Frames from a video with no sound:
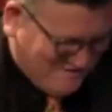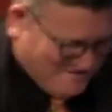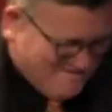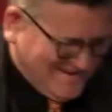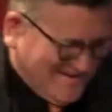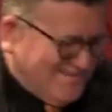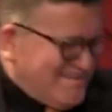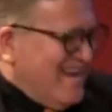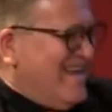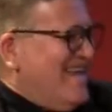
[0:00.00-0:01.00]
for a minute,
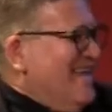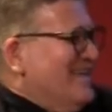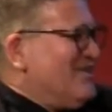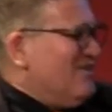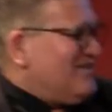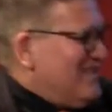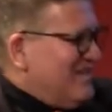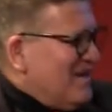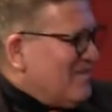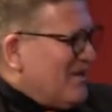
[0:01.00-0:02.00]
okay? So
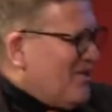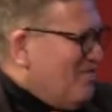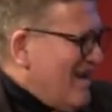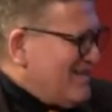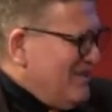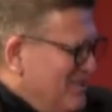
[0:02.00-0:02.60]
Sandra, I'm going to go back to